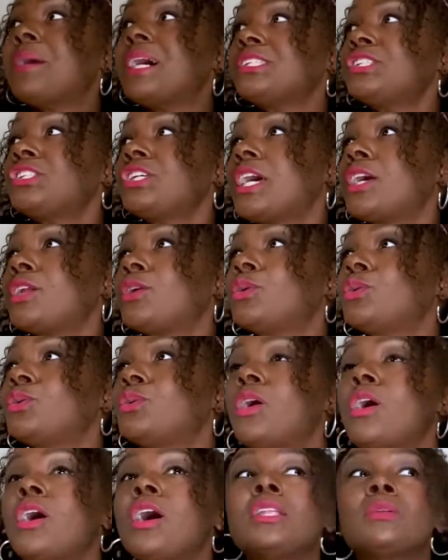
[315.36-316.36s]
my channel,
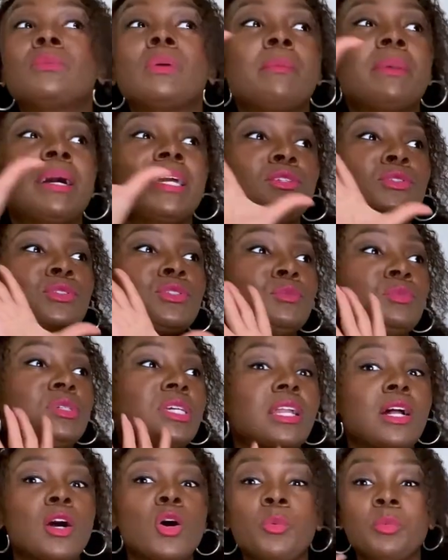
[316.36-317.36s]
all around my YouTube
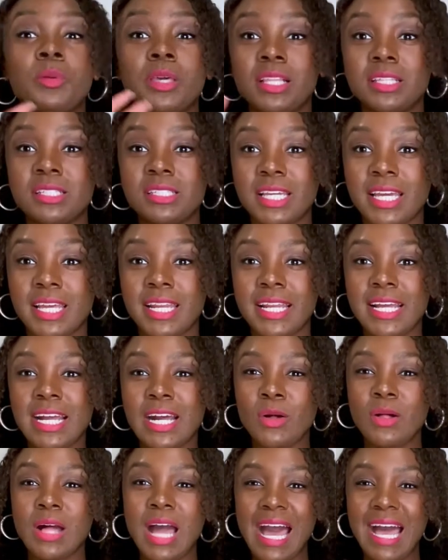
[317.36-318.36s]
channel, I hope y'all are checking it
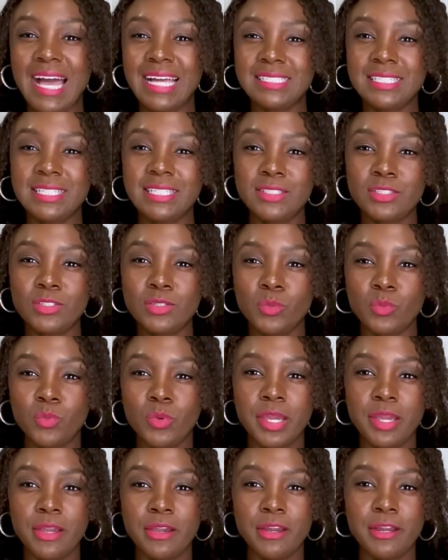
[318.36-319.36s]
out. I tend to
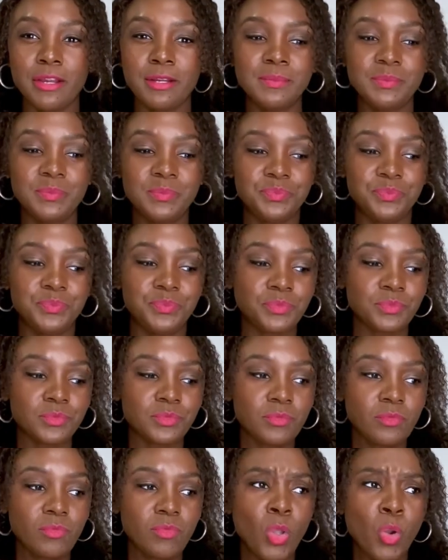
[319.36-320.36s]
be
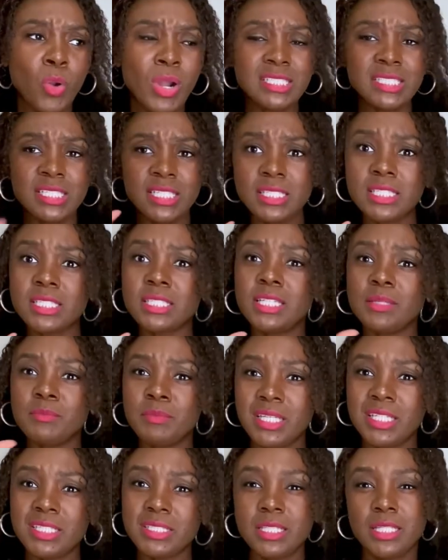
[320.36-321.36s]
into
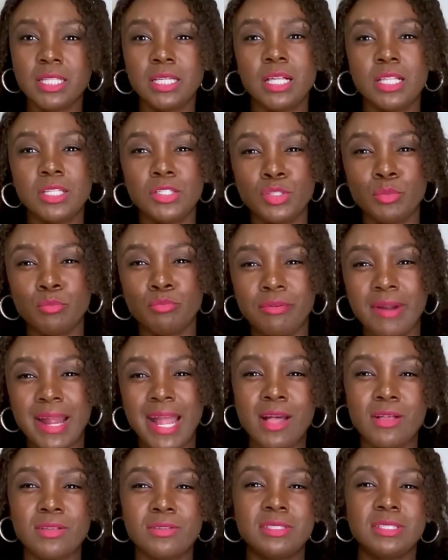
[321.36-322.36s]
the color, the
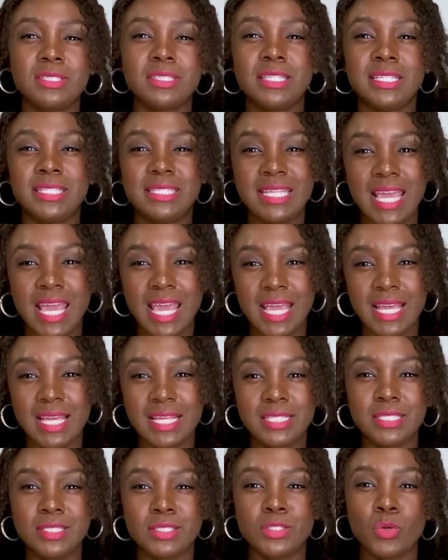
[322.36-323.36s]
browns, the
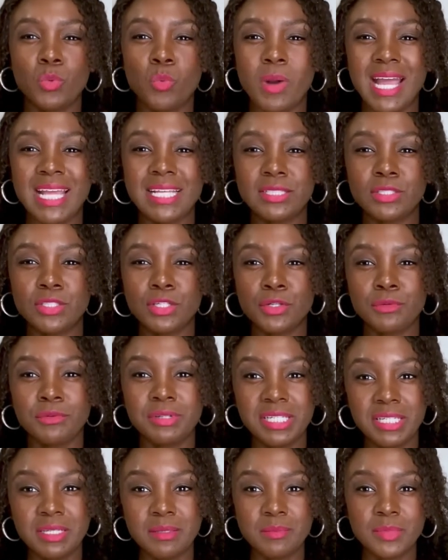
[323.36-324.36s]
tans, the whites, the
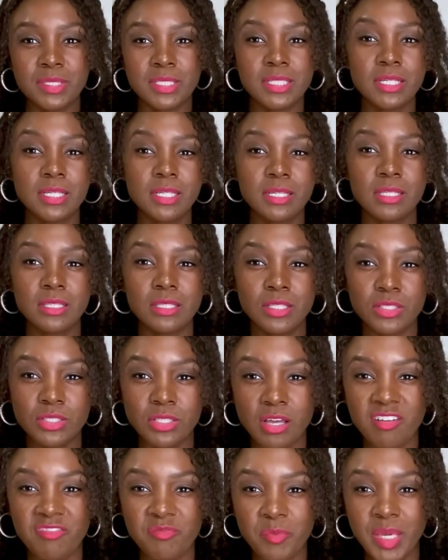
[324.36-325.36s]
creams, the
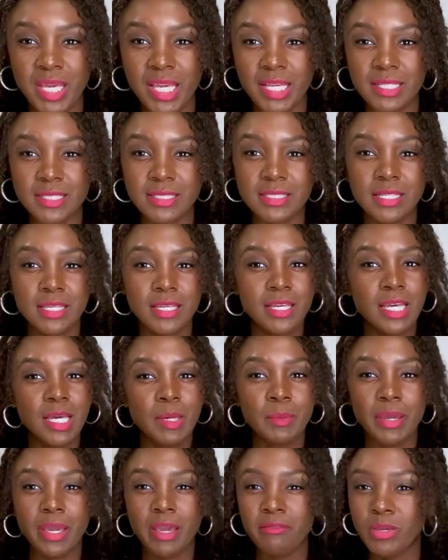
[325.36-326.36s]
soft pinks.
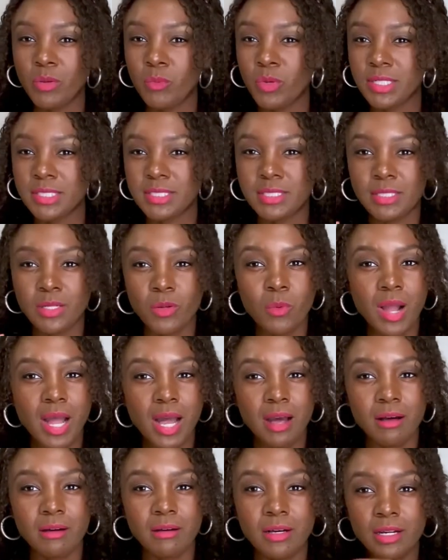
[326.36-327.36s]
But every once in a
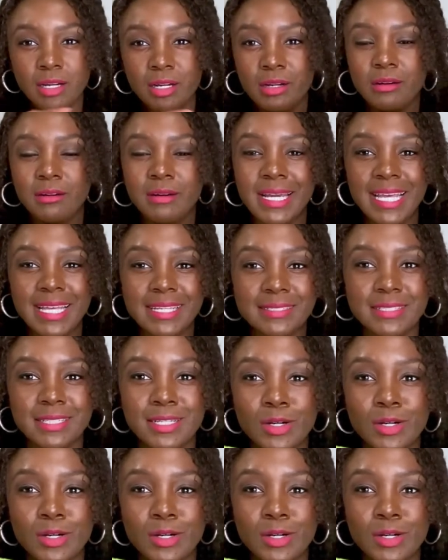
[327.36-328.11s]
while, a girl has to